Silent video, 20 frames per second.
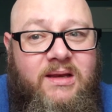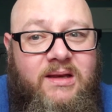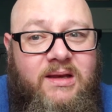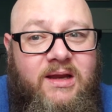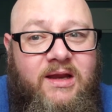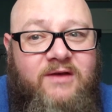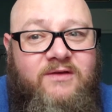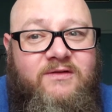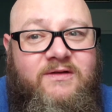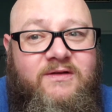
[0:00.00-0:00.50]

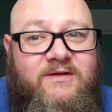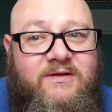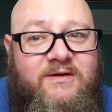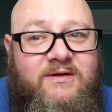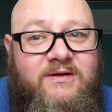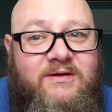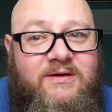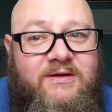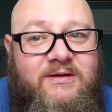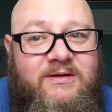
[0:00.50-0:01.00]
it's
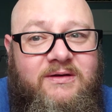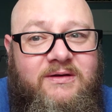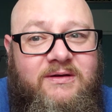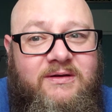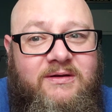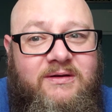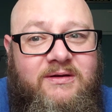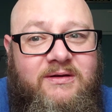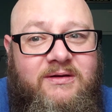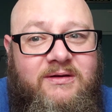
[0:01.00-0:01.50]

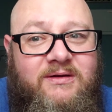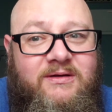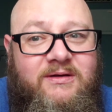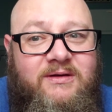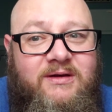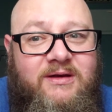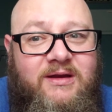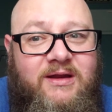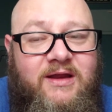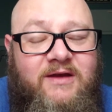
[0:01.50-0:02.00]

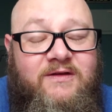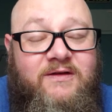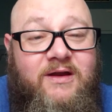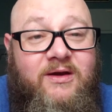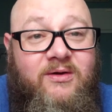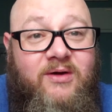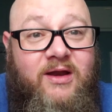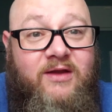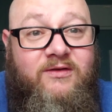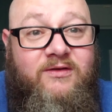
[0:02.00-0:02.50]
it's
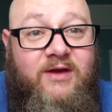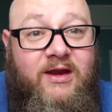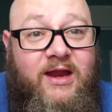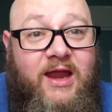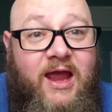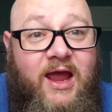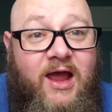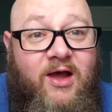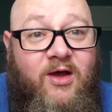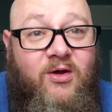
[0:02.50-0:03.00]
interesting
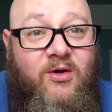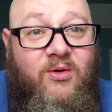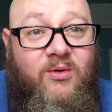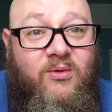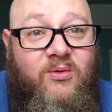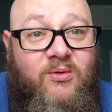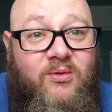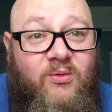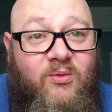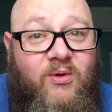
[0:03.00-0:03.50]

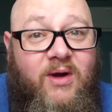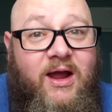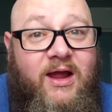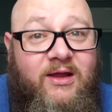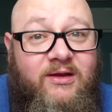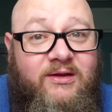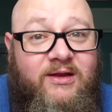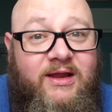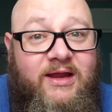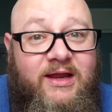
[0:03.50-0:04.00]
how
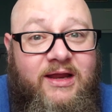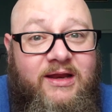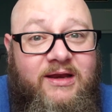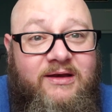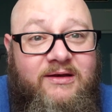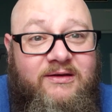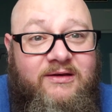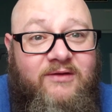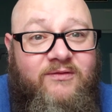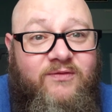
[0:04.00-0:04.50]
wildly
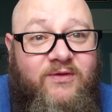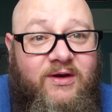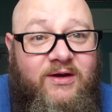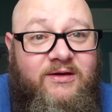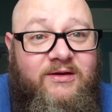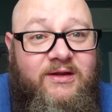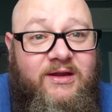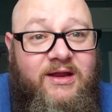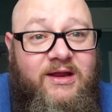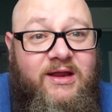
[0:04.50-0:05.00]

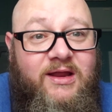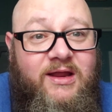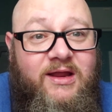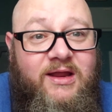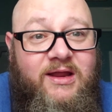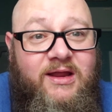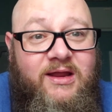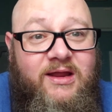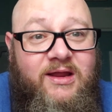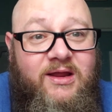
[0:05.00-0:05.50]
different
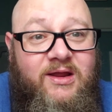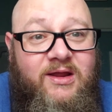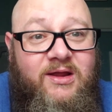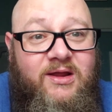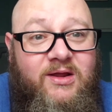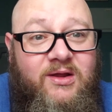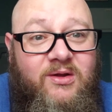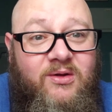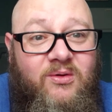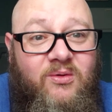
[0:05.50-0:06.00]

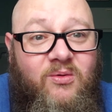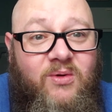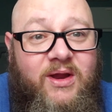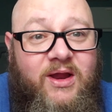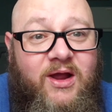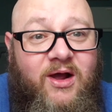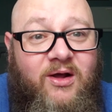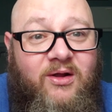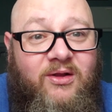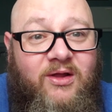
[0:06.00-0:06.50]
we
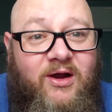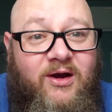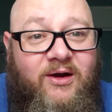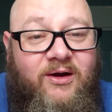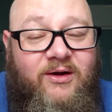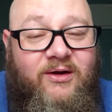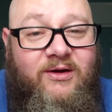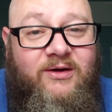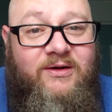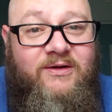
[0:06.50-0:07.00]
all
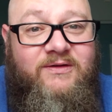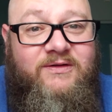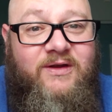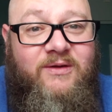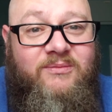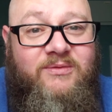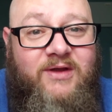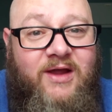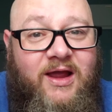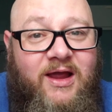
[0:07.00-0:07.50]
are
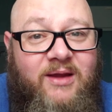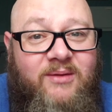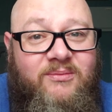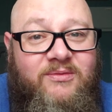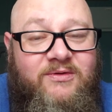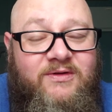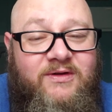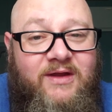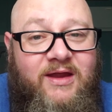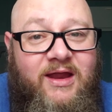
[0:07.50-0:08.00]

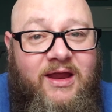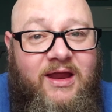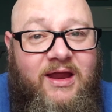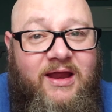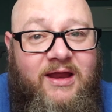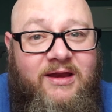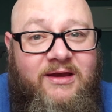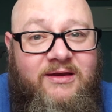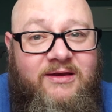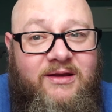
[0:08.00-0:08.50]
sometimes.
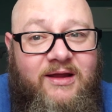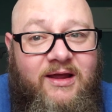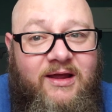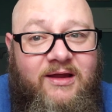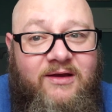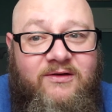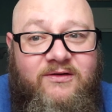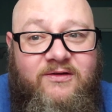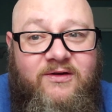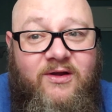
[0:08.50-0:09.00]
And
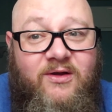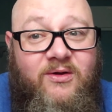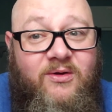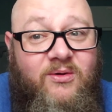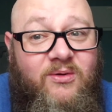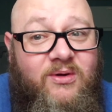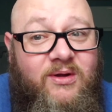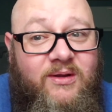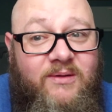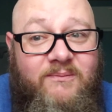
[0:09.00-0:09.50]

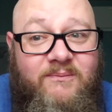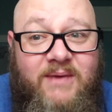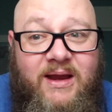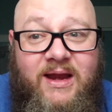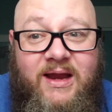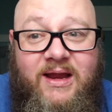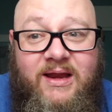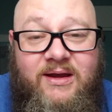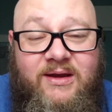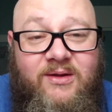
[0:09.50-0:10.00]
Joe,
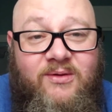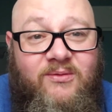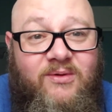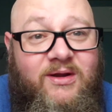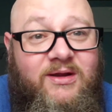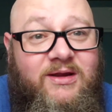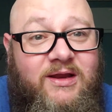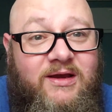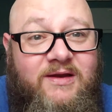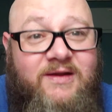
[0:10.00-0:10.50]
man,
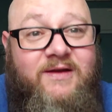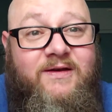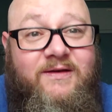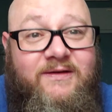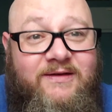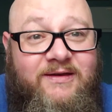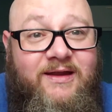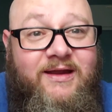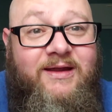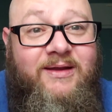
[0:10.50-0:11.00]
what can you
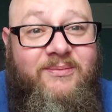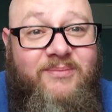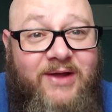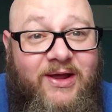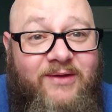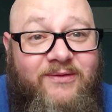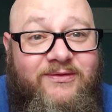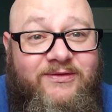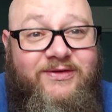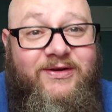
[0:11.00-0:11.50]
say
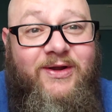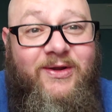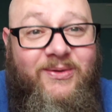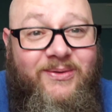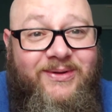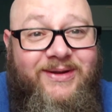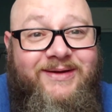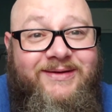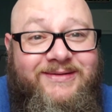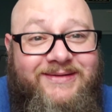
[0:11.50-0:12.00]
about
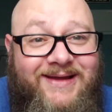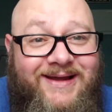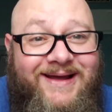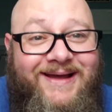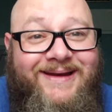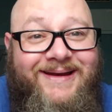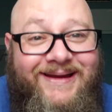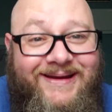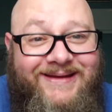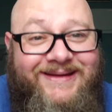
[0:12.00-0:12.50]
Joe
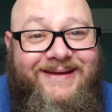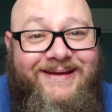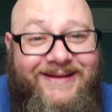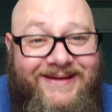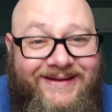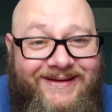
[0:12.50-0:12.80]
Exotic?